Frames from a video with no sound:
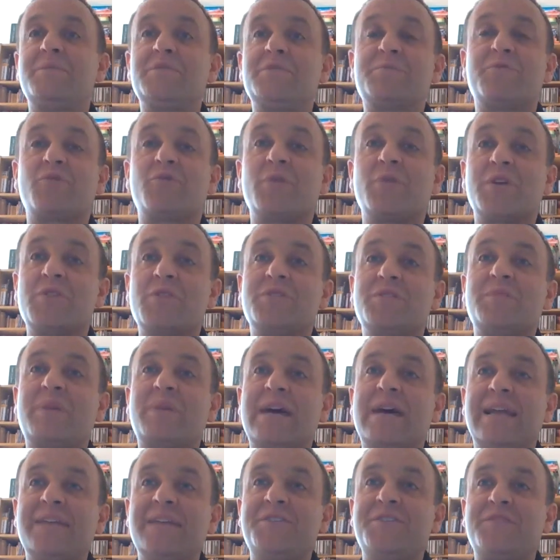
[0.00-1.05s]
Just before we go,
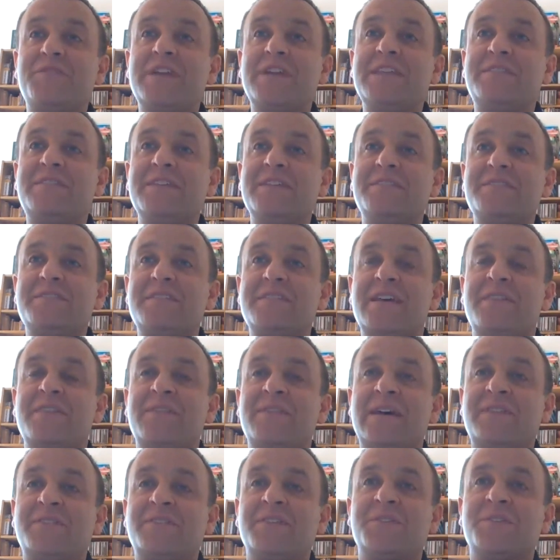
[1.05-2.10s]
Deepali, do you have anything to say on
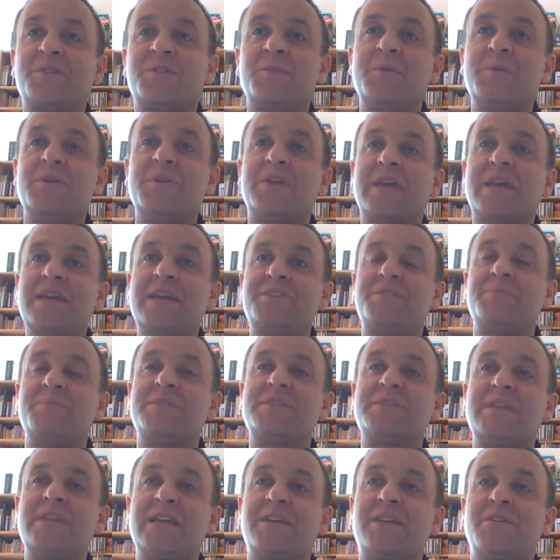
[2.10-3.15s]
that, on communication
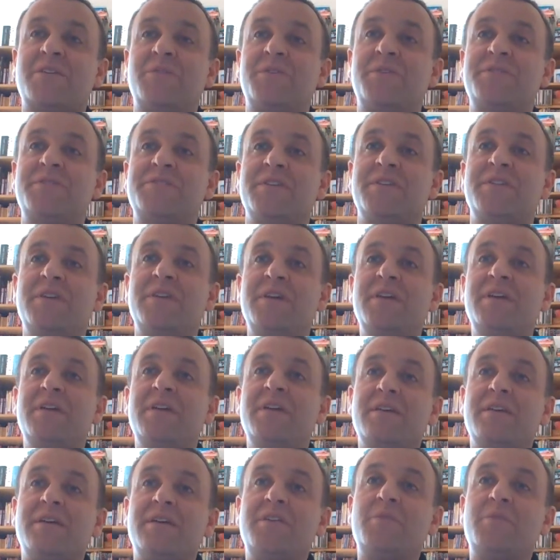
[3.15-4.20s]
with stakeholders? And
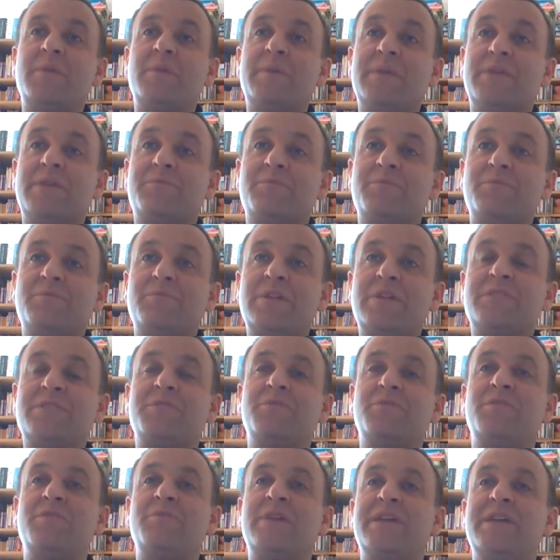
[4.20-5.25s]
I know Rent
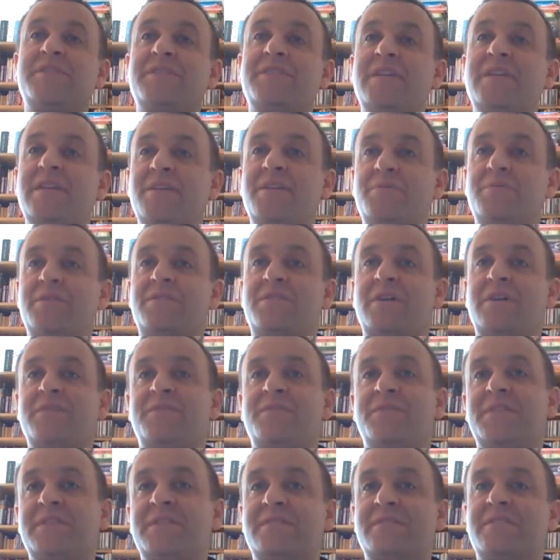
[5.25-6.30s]
the Runway, you're dealing with
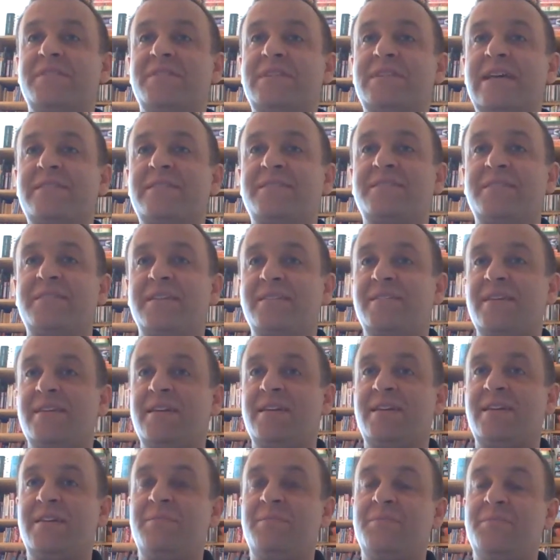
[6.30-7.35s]
either the testing
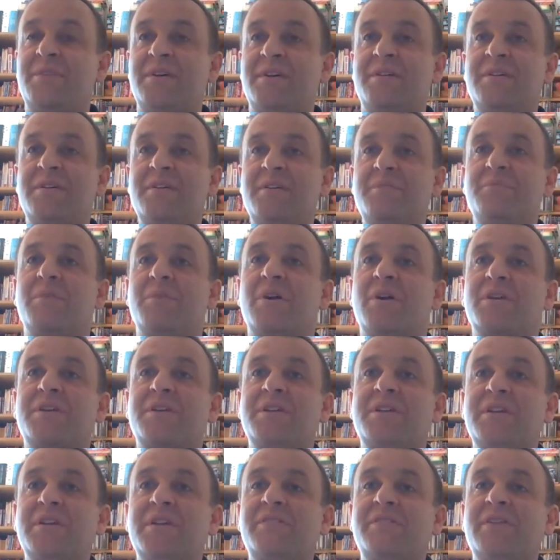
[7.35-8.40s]
team, the
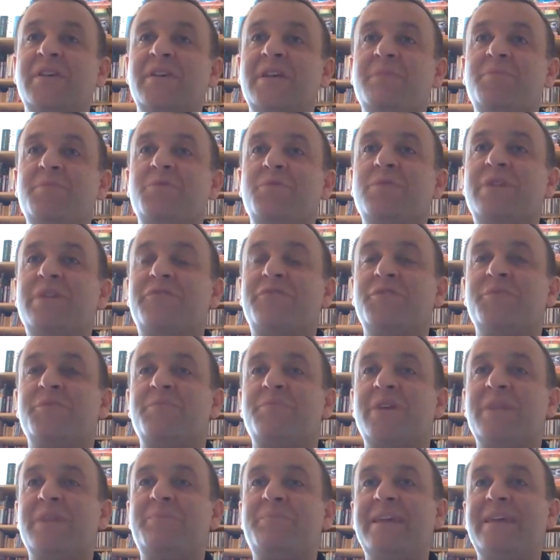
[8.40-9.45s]
marketing team, whoever
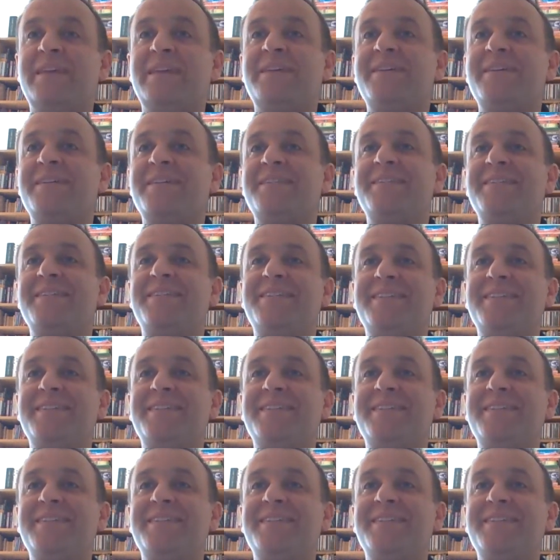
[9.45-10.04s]
it might be.